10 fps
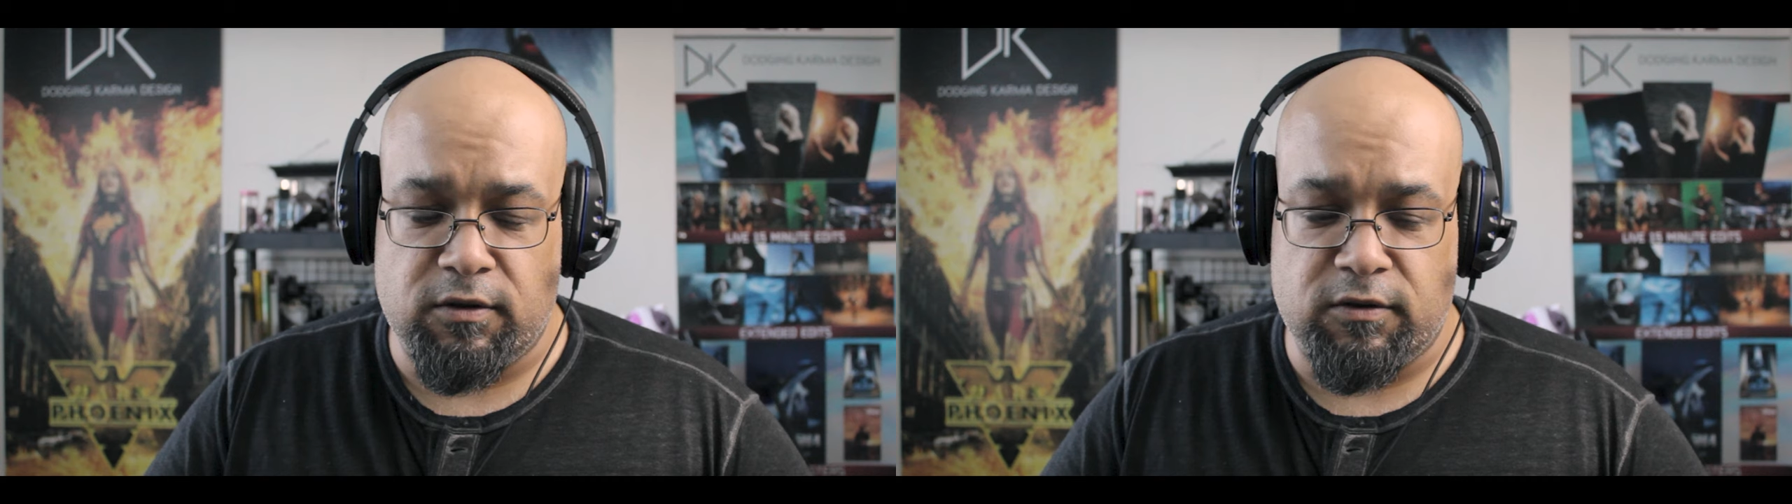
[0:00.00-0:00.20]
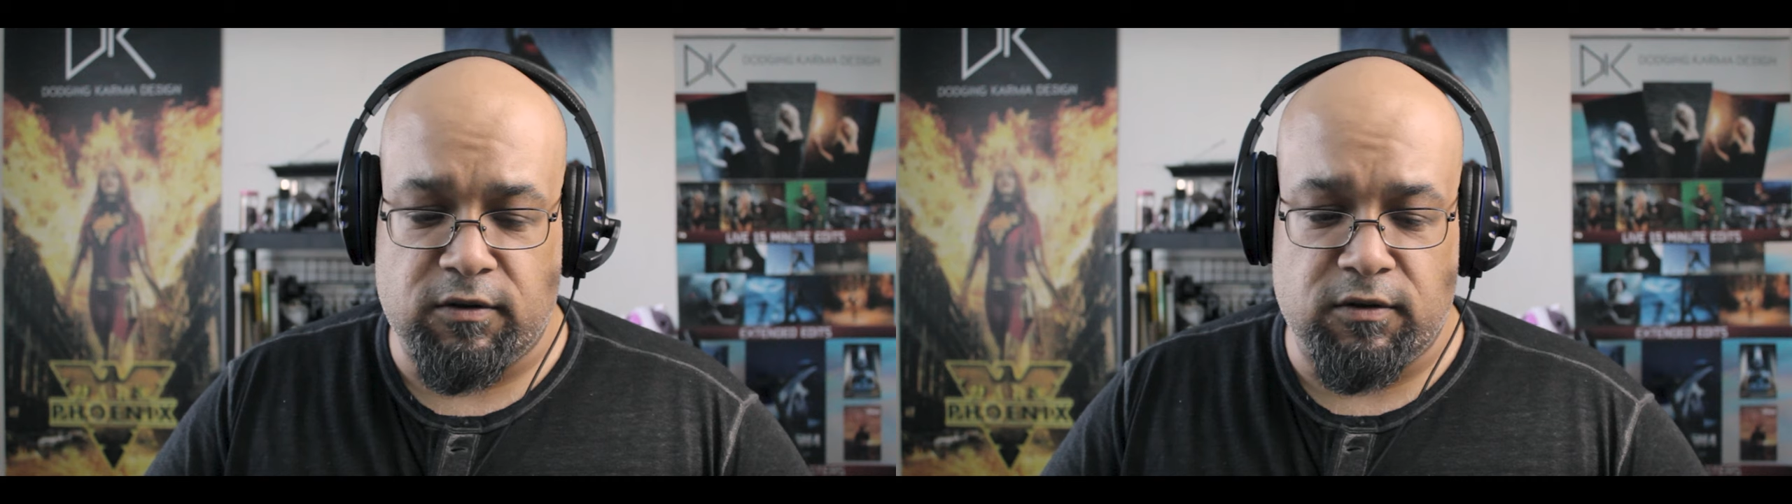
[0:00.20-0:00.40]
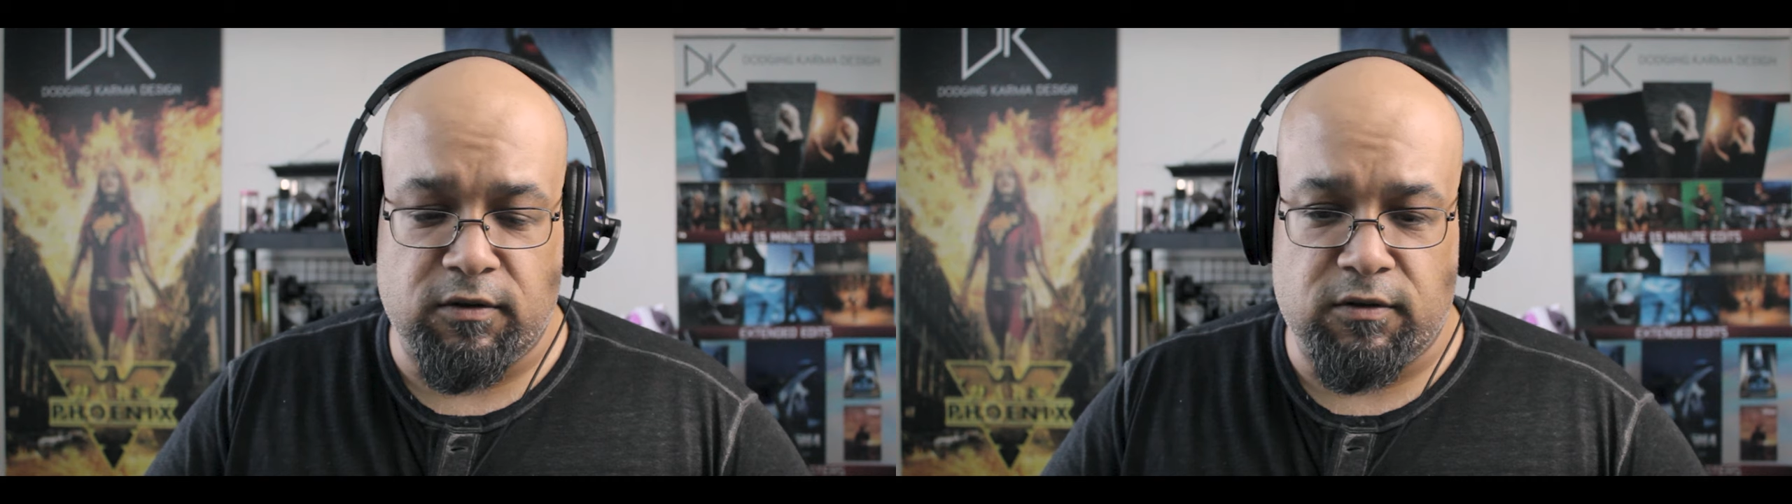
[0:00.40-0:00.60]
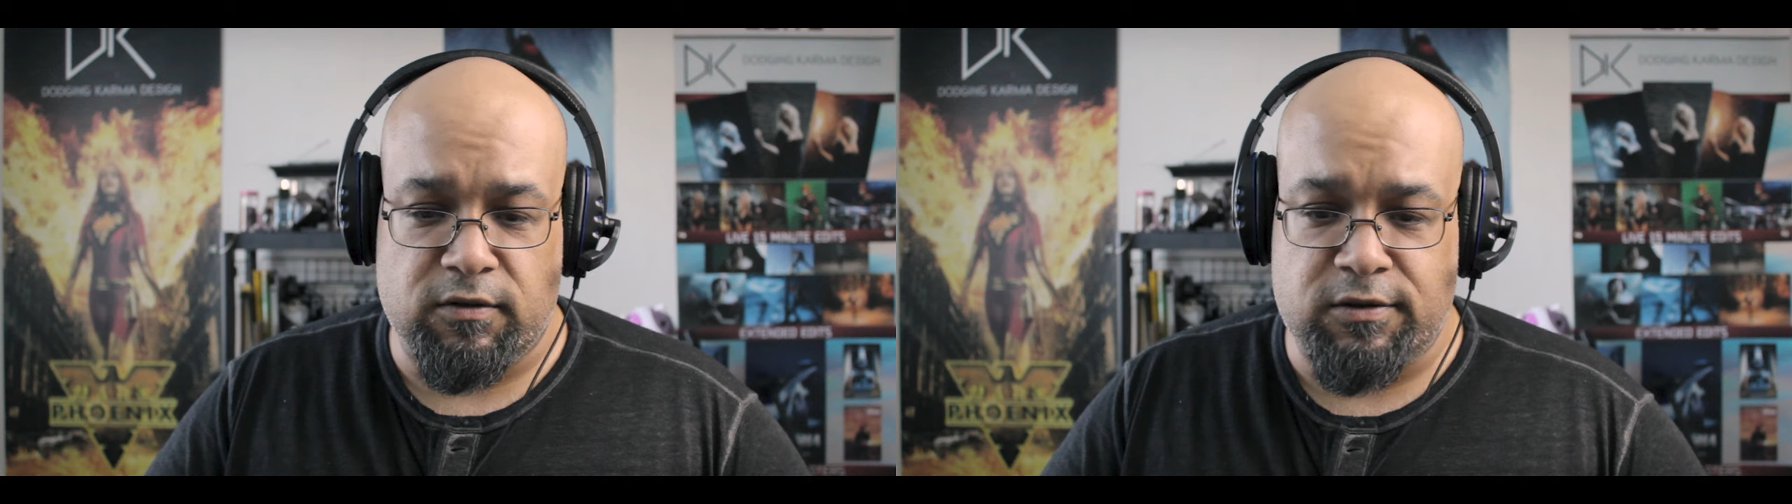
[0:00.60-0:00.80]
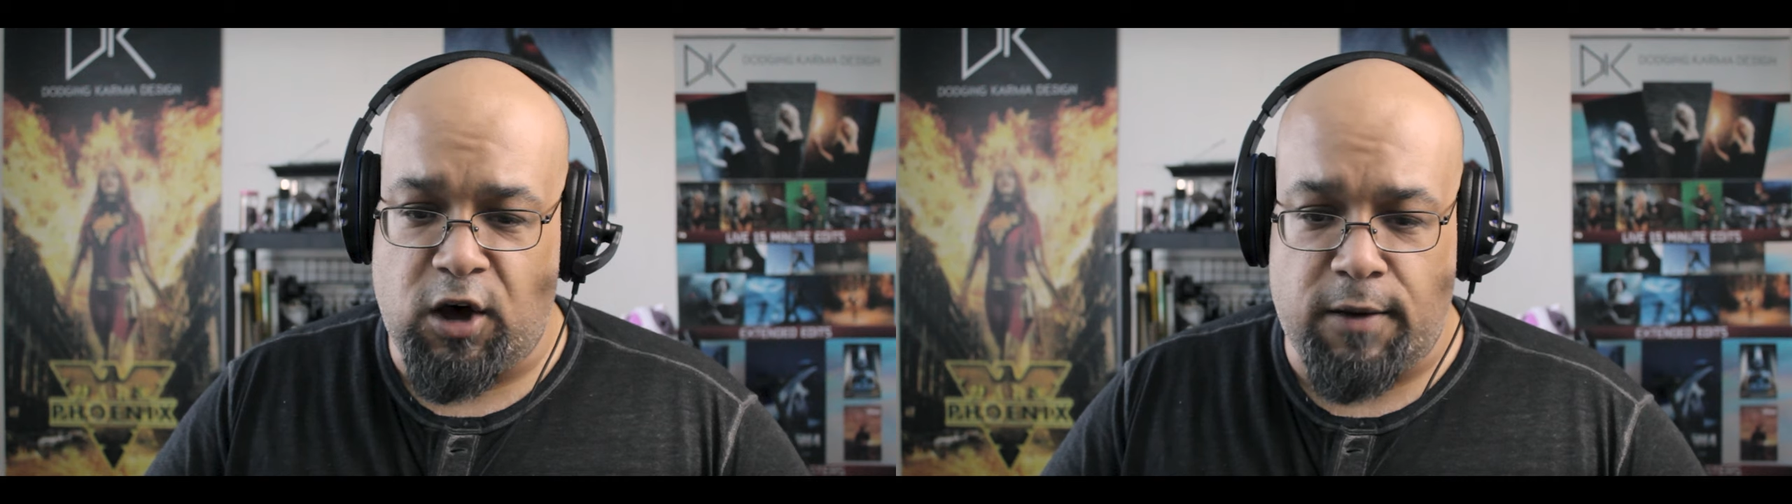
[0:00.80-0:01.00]
this is
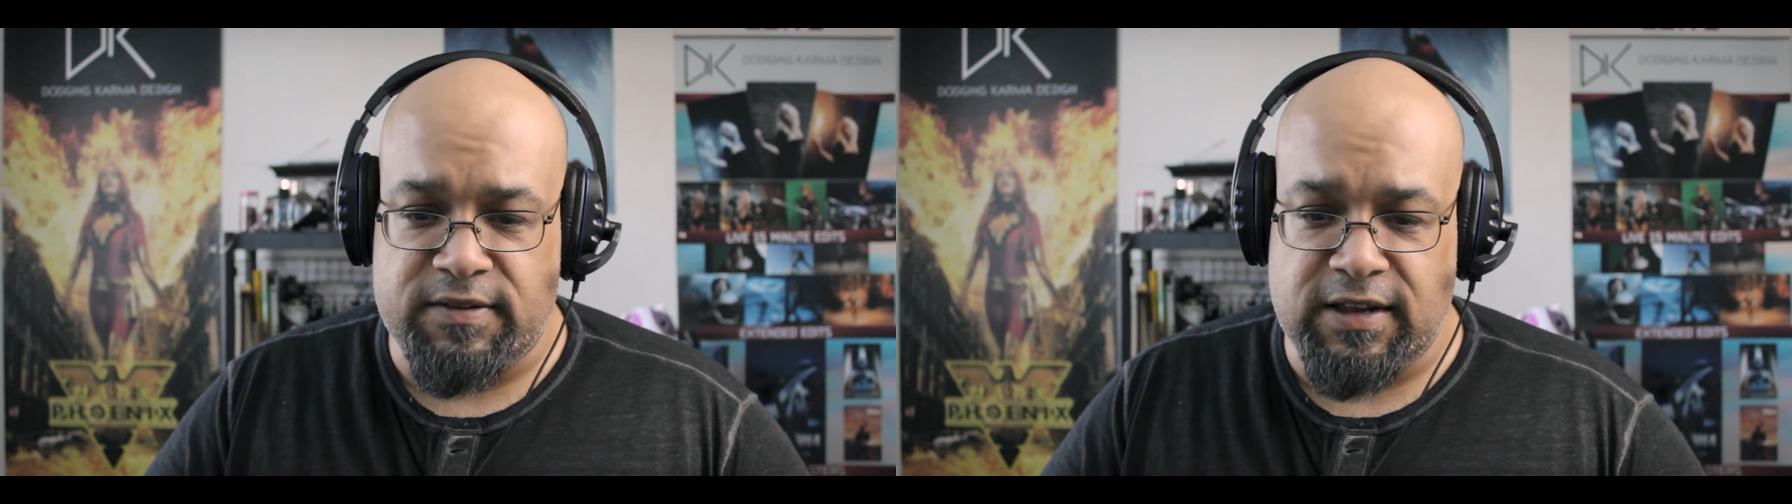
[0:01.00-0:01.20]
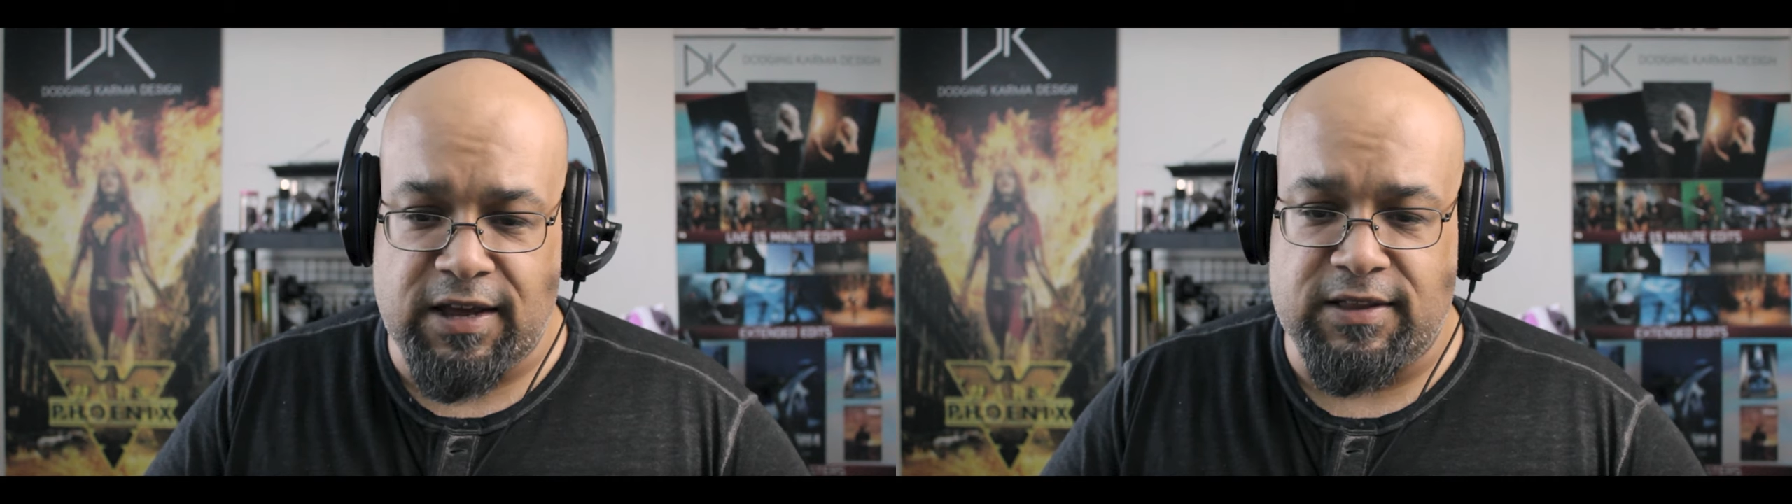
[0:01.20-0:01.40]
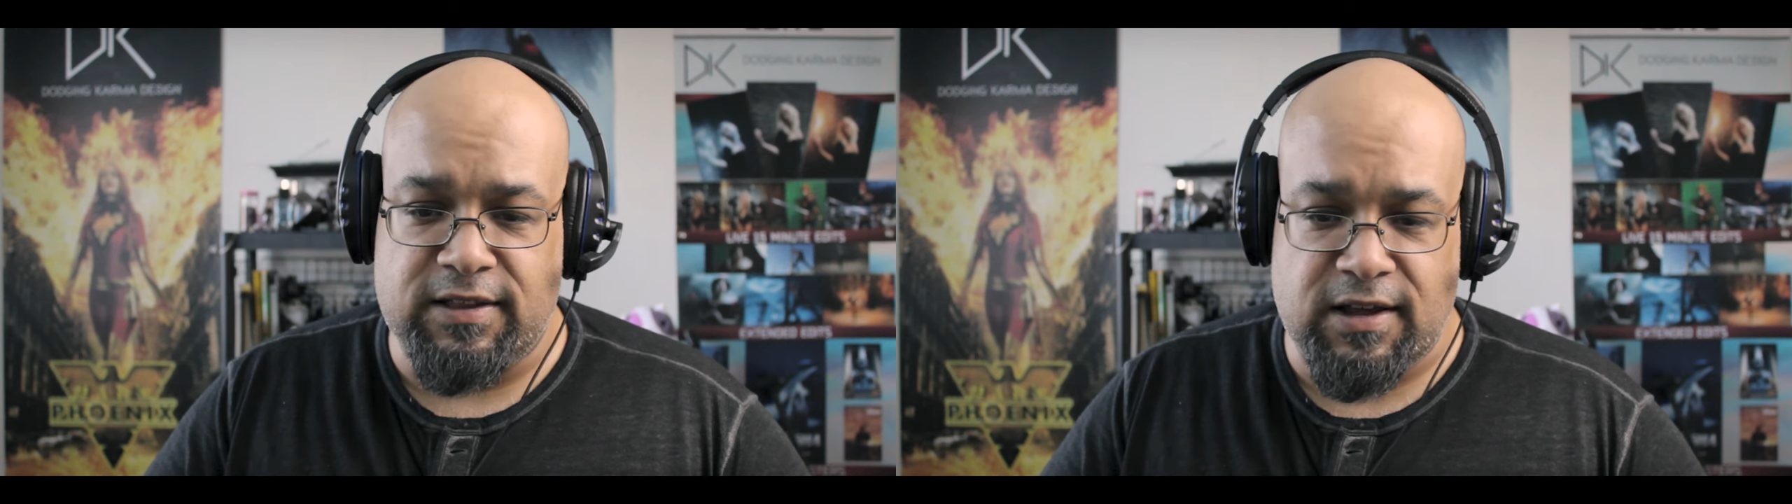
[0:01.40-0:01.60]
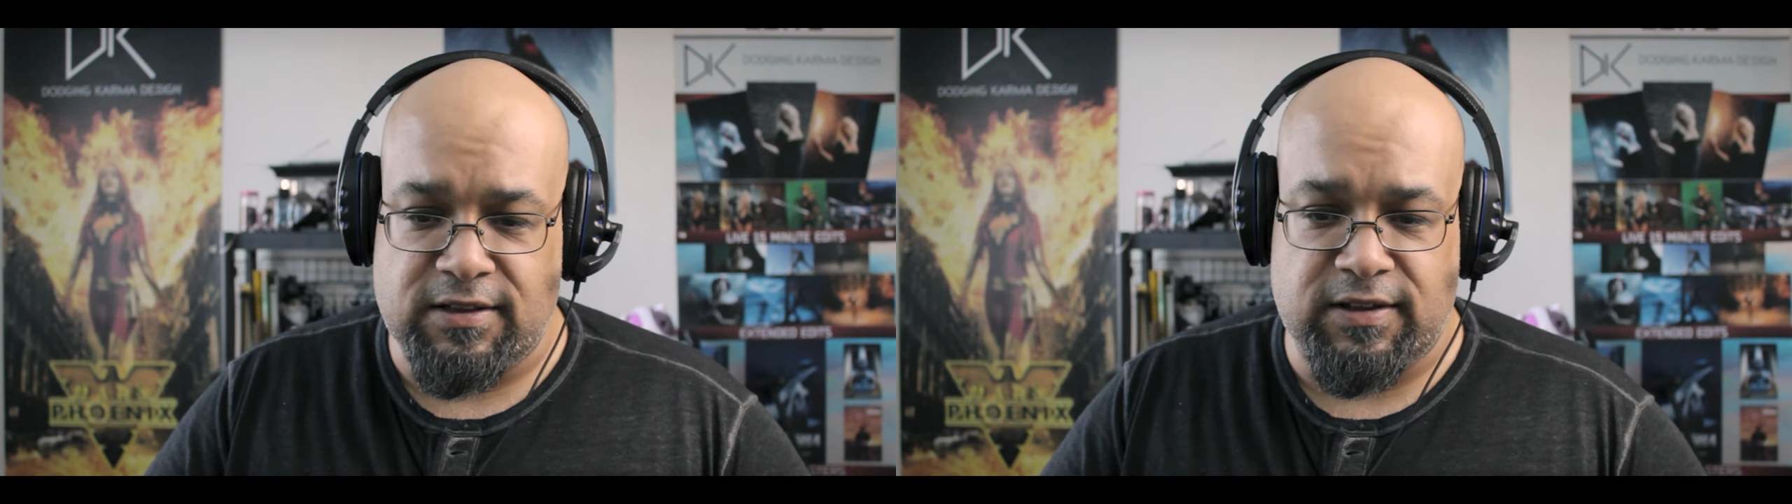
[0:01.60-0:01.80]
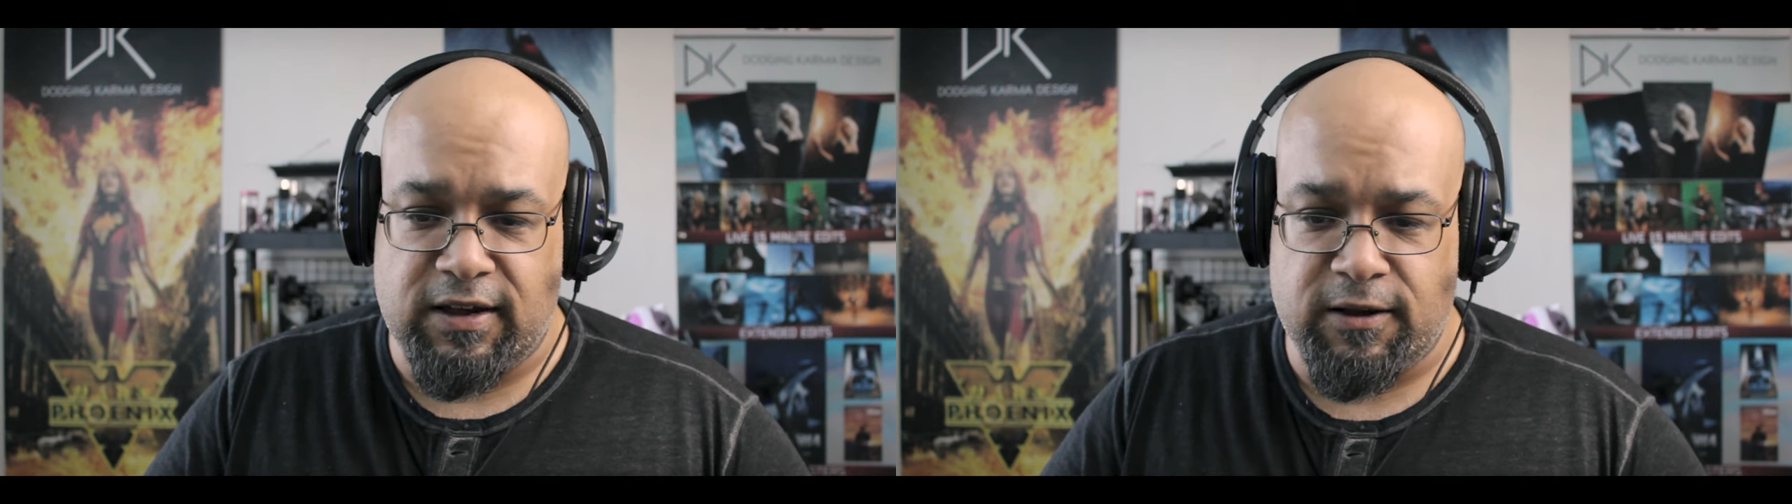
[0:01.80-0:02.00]
top dead
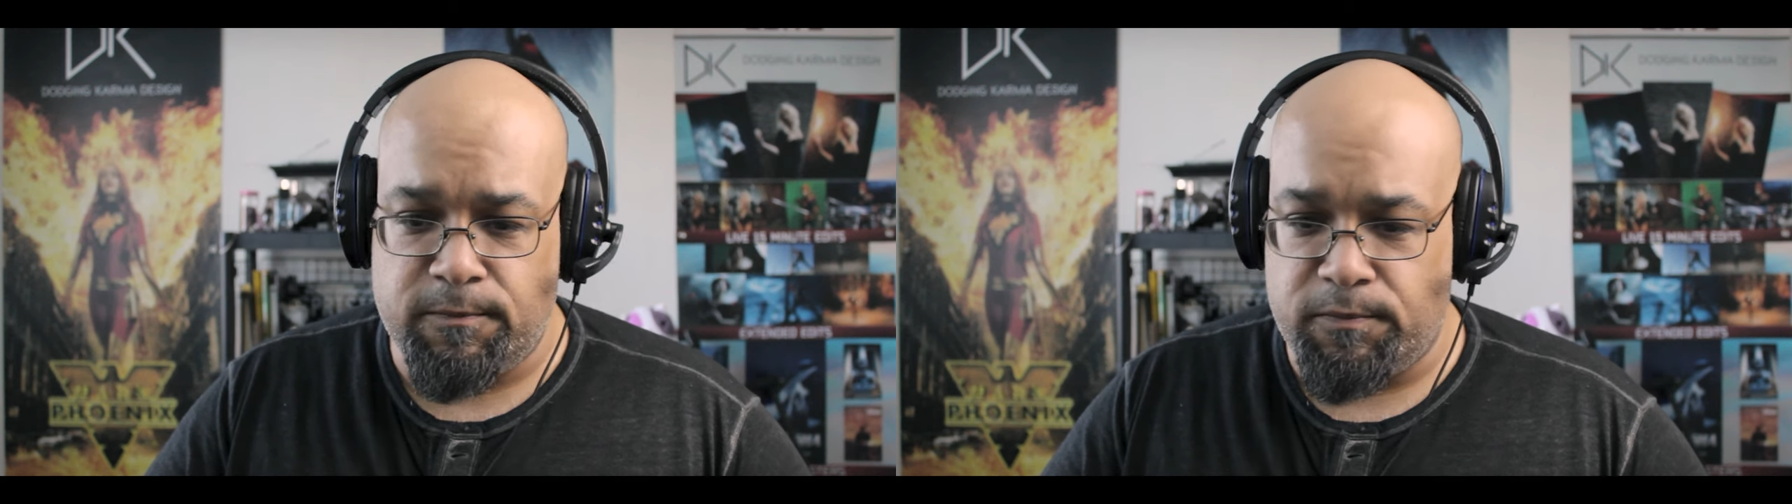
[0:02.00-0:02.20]
center.